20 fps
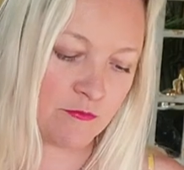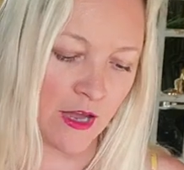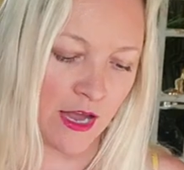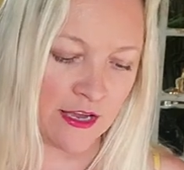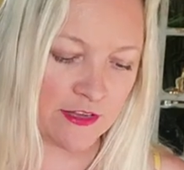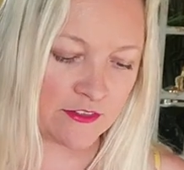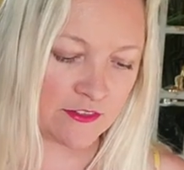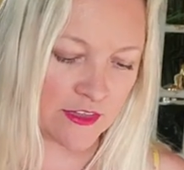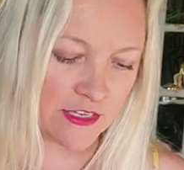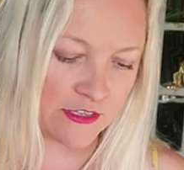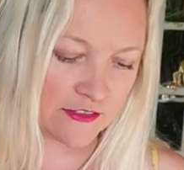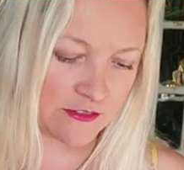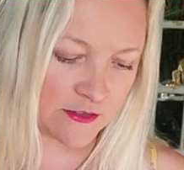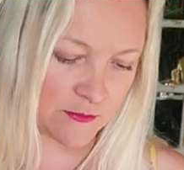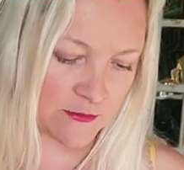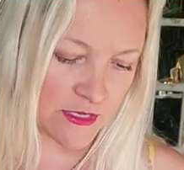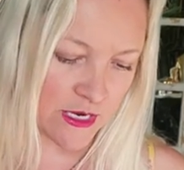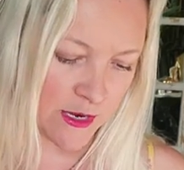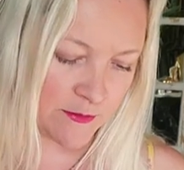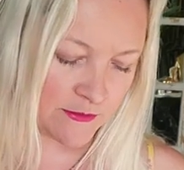I think
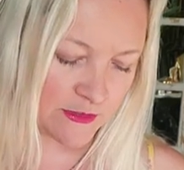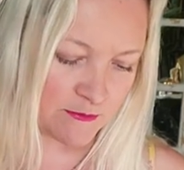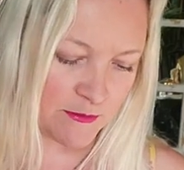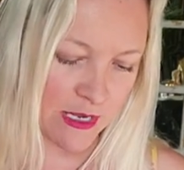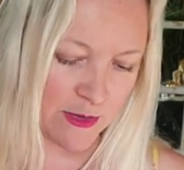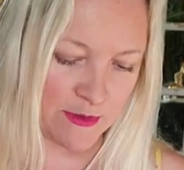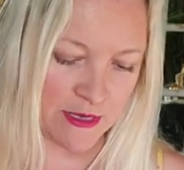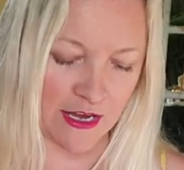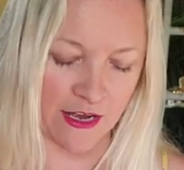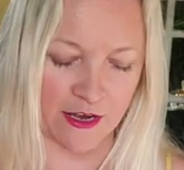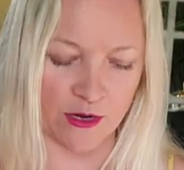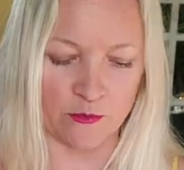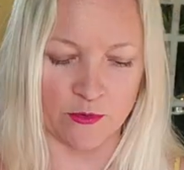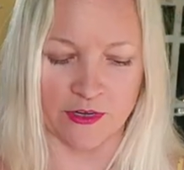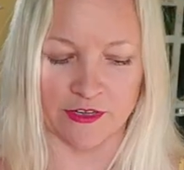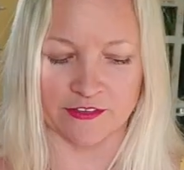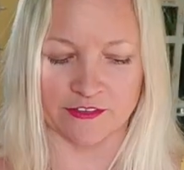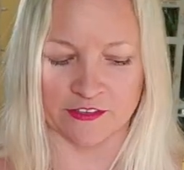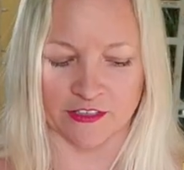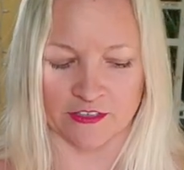sometimes maybe I
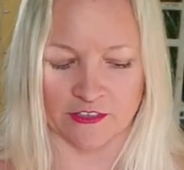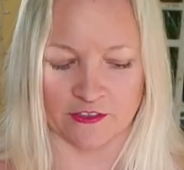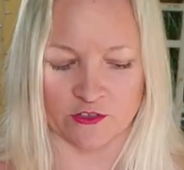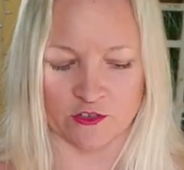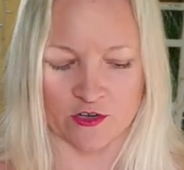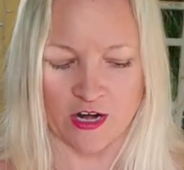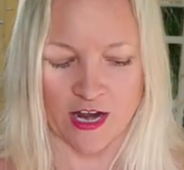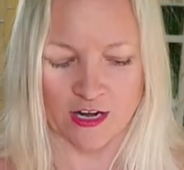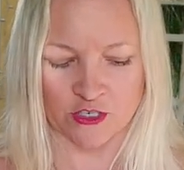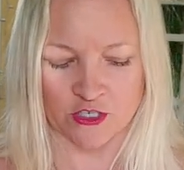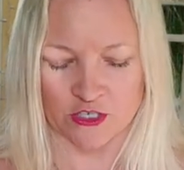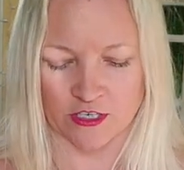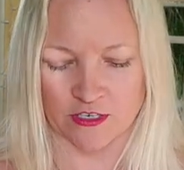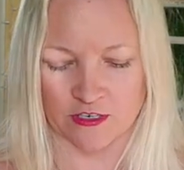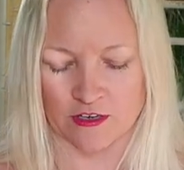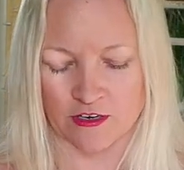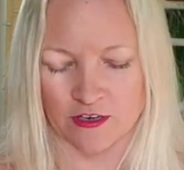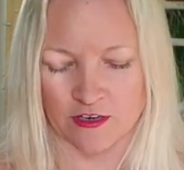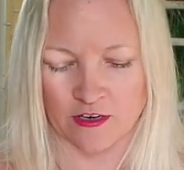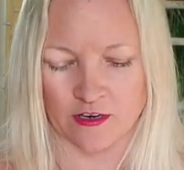was a
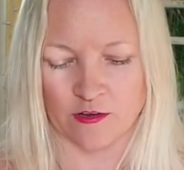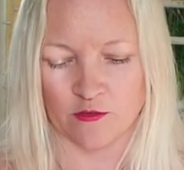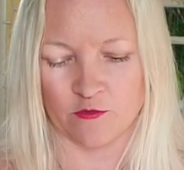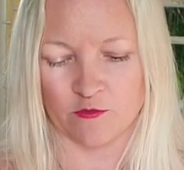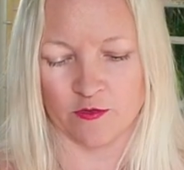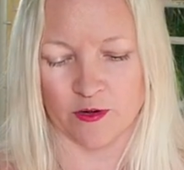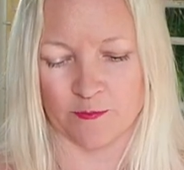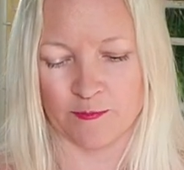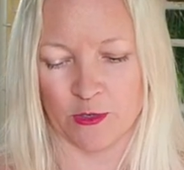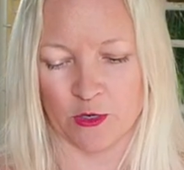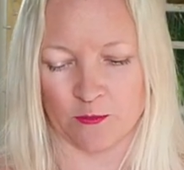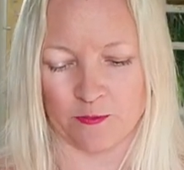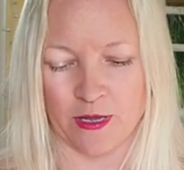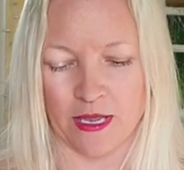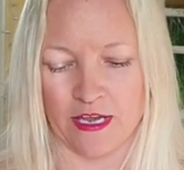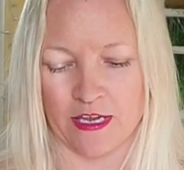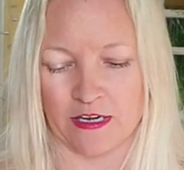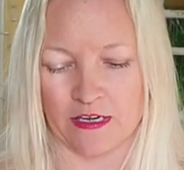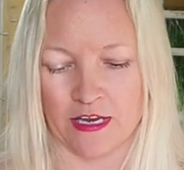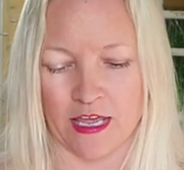distraction from your
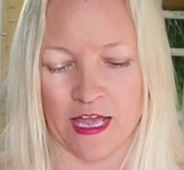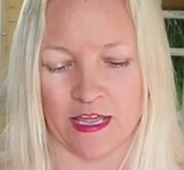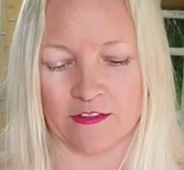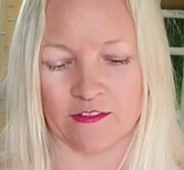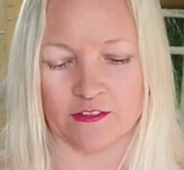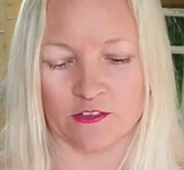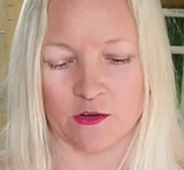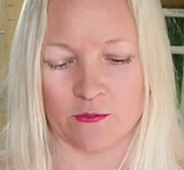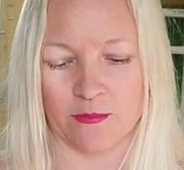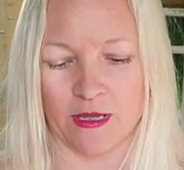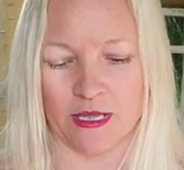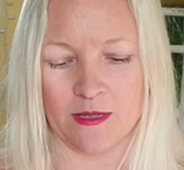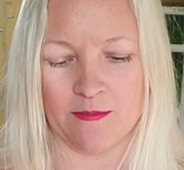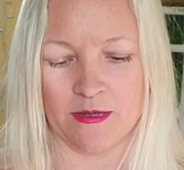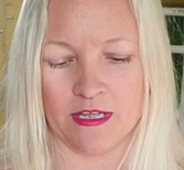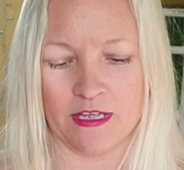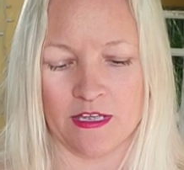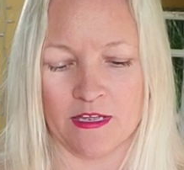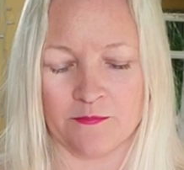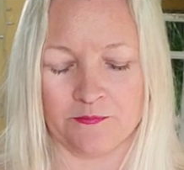pain. And so
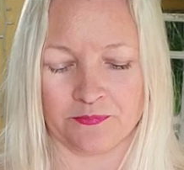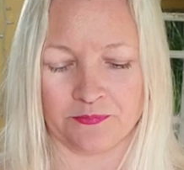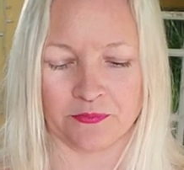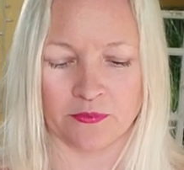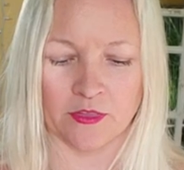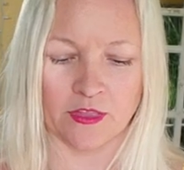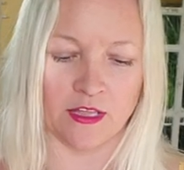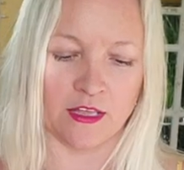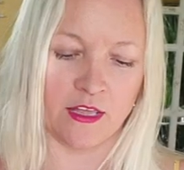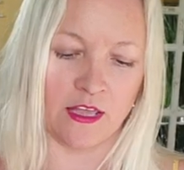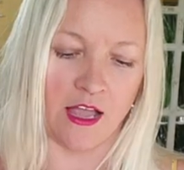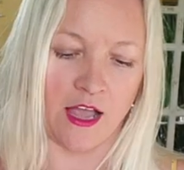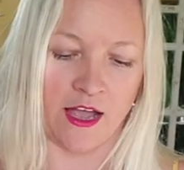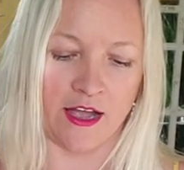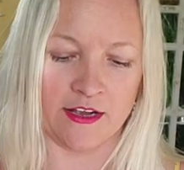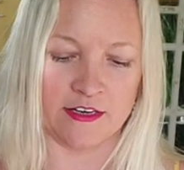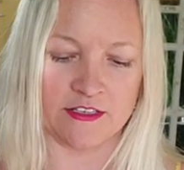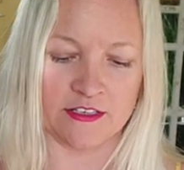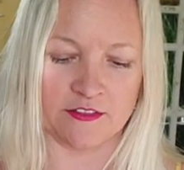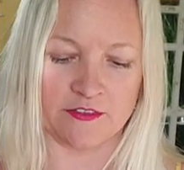maybe
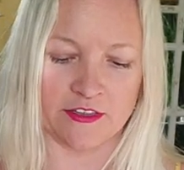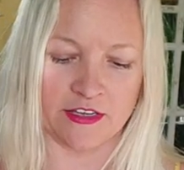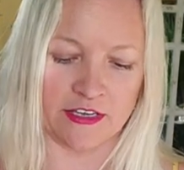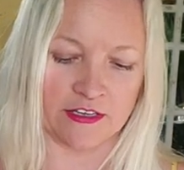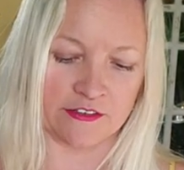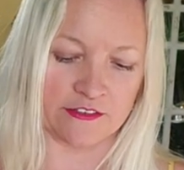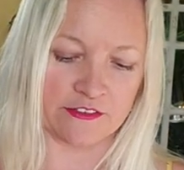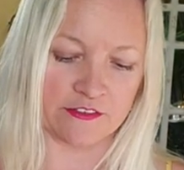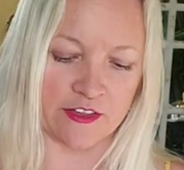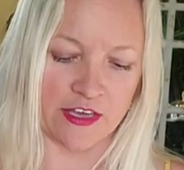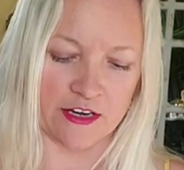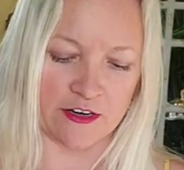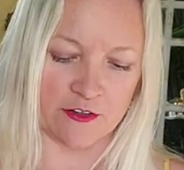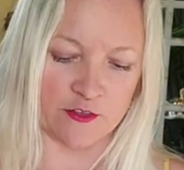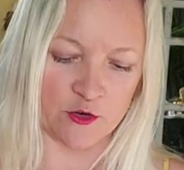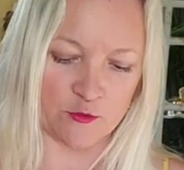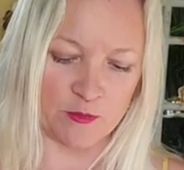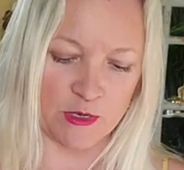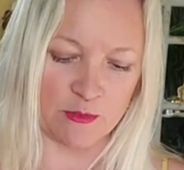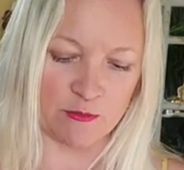I did things that
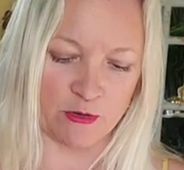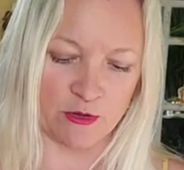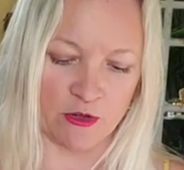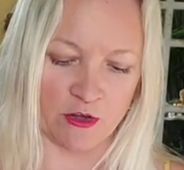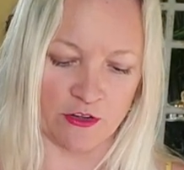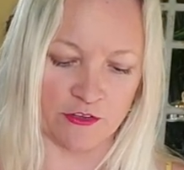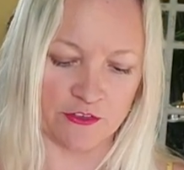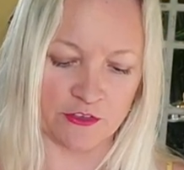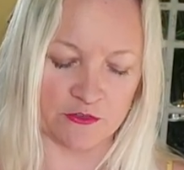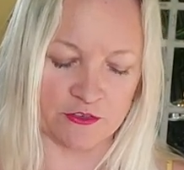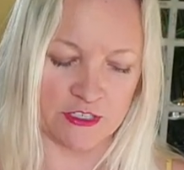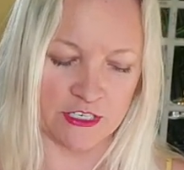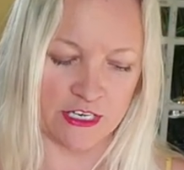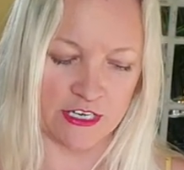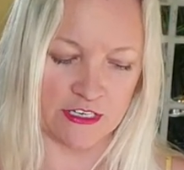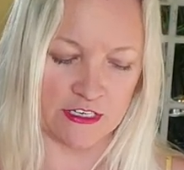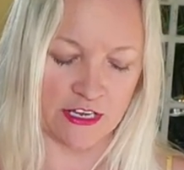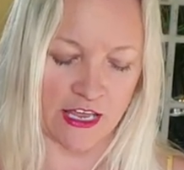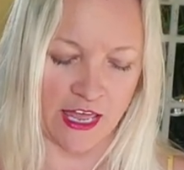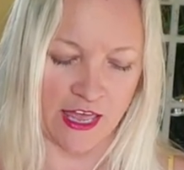other people also
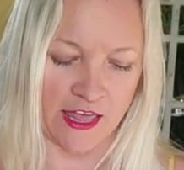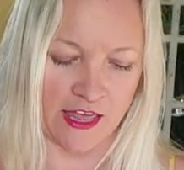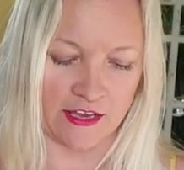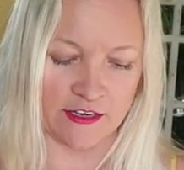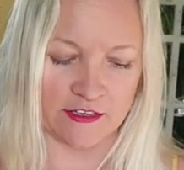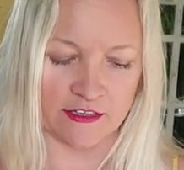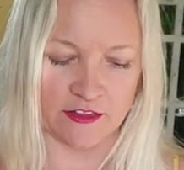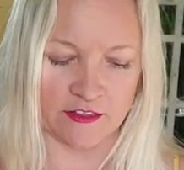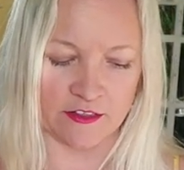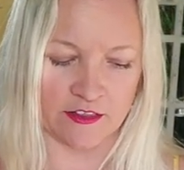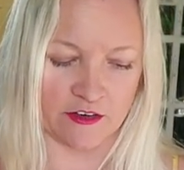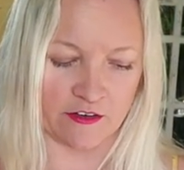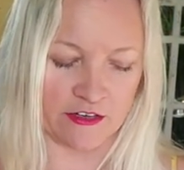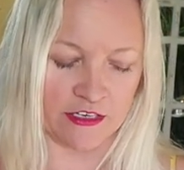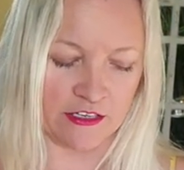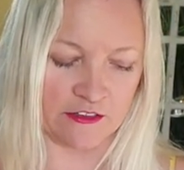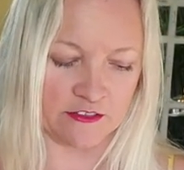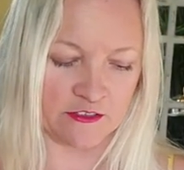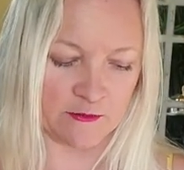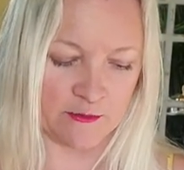did, and there
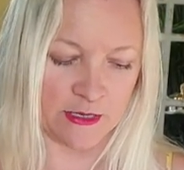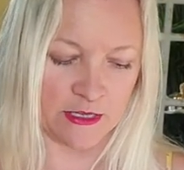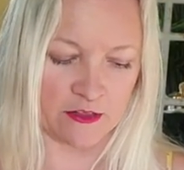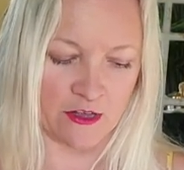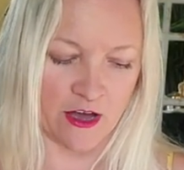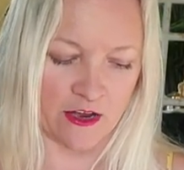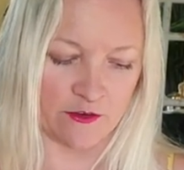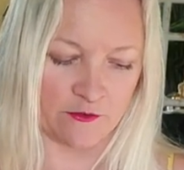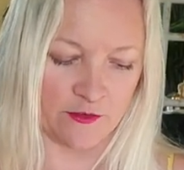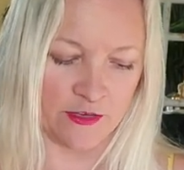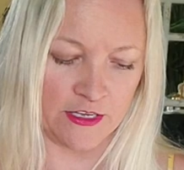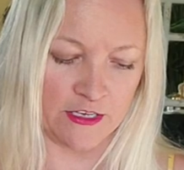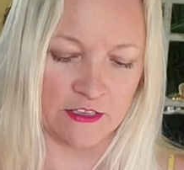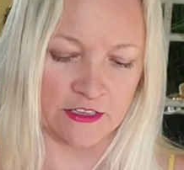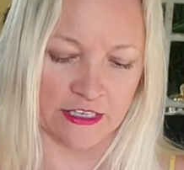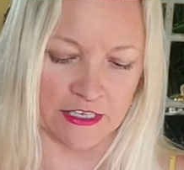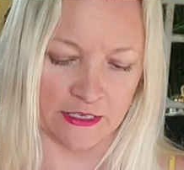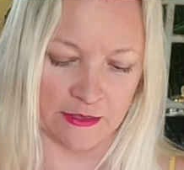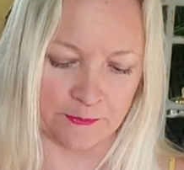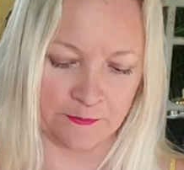needs to be a lot of
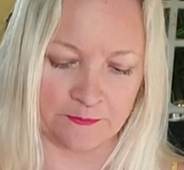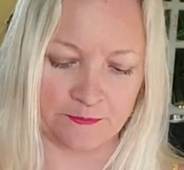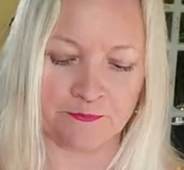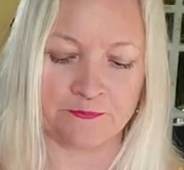healing.